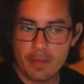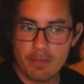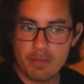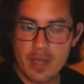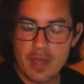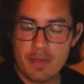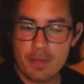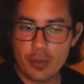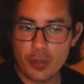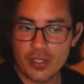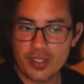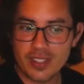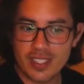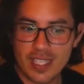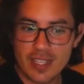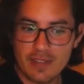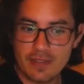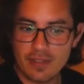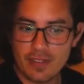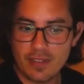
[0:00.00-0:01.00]
be
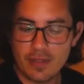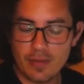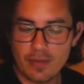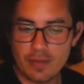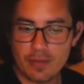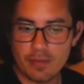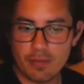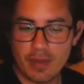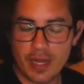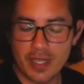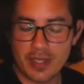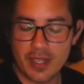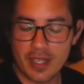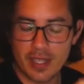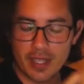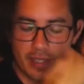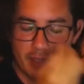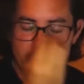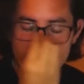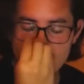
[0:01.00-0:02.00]
perceived by
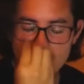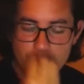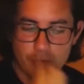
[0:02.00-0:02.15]
the